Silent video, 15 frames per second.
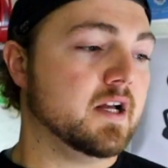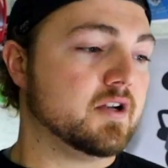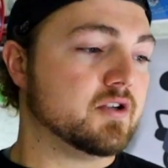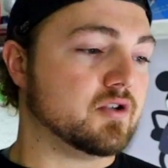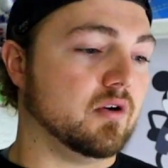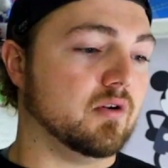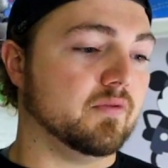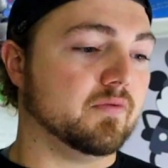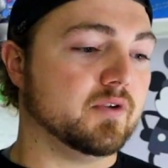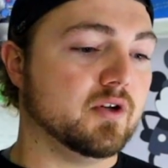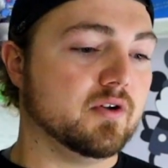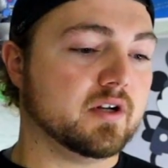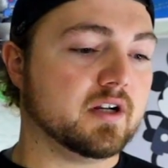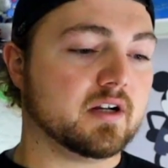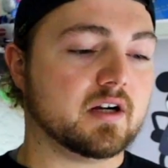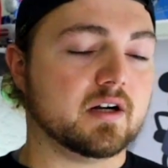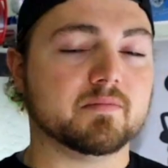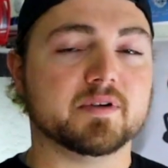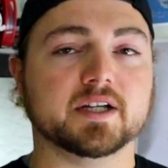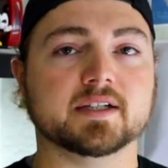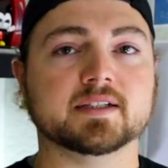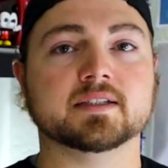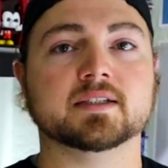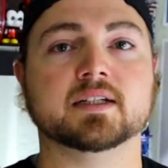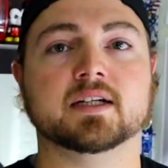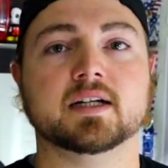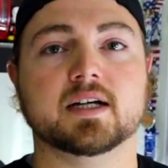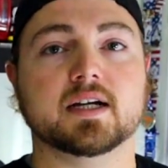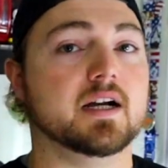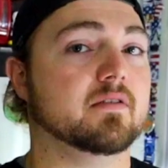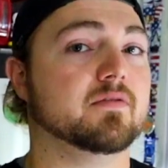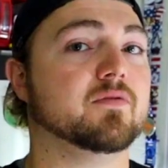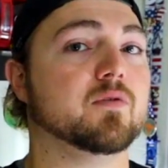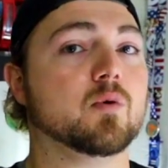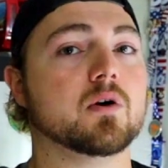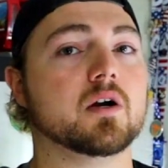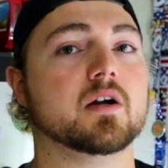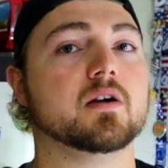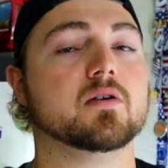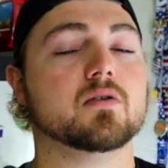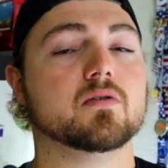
So if you can come in at 400